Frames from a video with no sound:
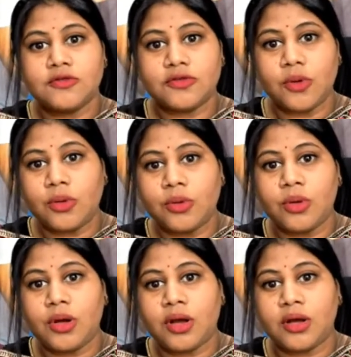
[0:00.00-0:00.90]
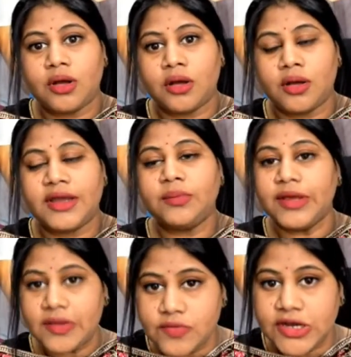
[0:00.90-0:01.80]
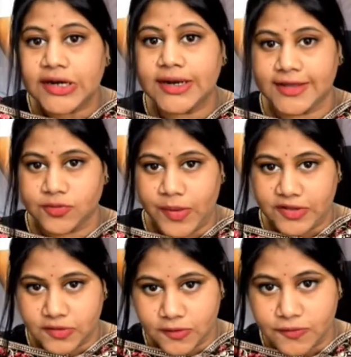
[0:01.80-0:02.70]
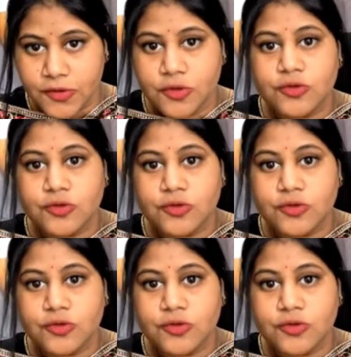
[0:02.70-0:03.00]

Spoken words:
So it becomes a little expensive.